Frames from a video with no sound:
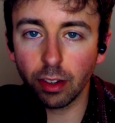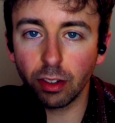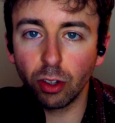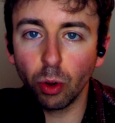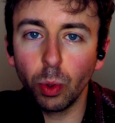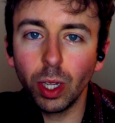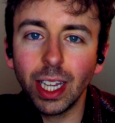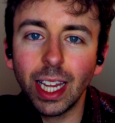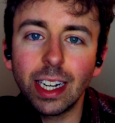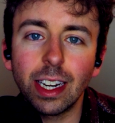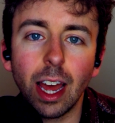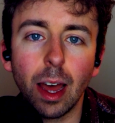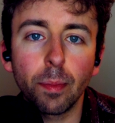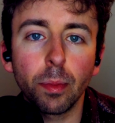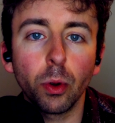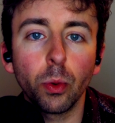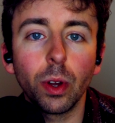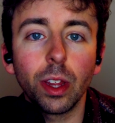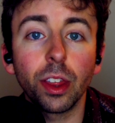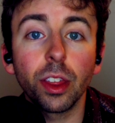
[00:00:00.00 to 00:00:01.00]
so we'll end
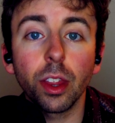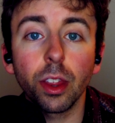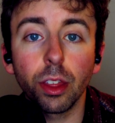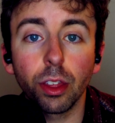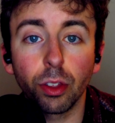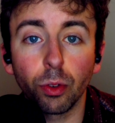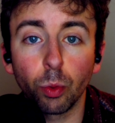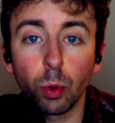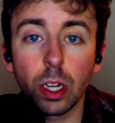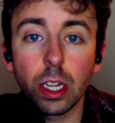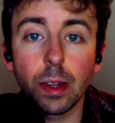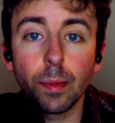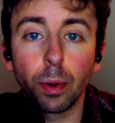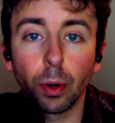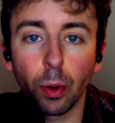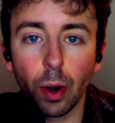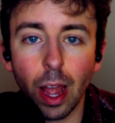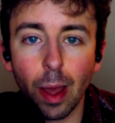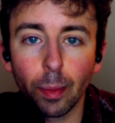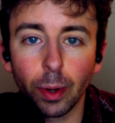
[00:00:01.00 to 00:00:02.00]
up with 3
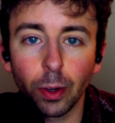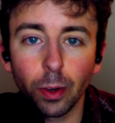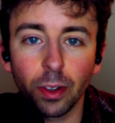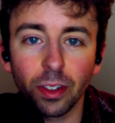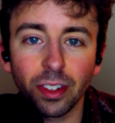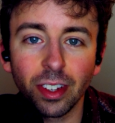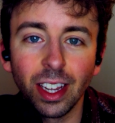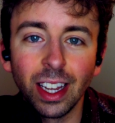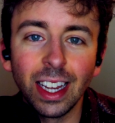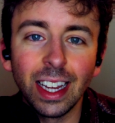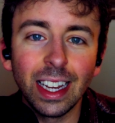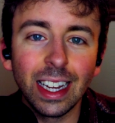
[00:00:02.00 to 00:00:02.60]
parameters.